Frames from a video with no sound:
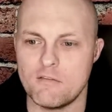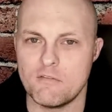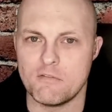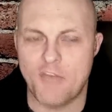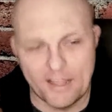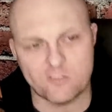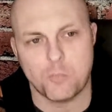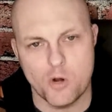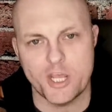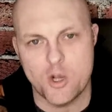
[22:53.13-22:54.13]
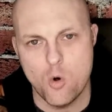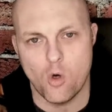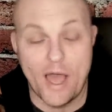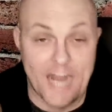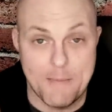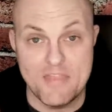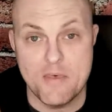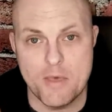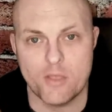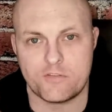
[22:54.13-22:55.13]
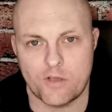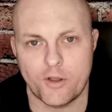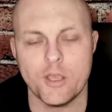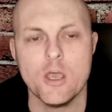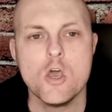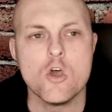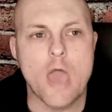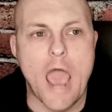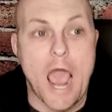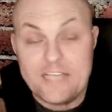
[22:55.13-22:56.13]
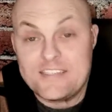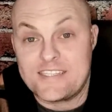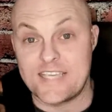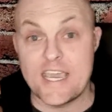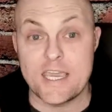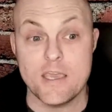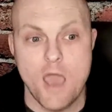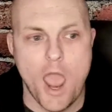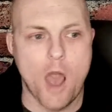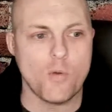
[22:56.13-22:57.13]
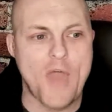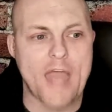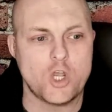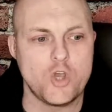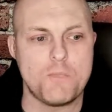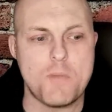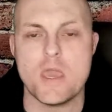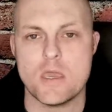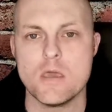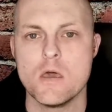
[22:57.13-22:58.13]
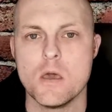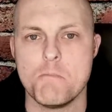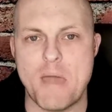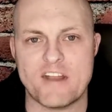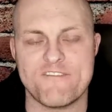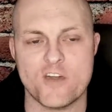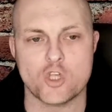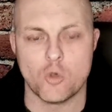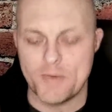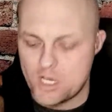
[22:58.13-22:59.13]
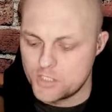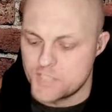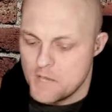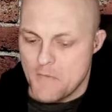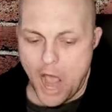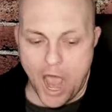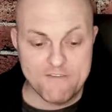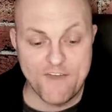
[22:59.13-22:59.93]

that's pretty cool. And I'm in the military. I could see how that could be beneficial, because I've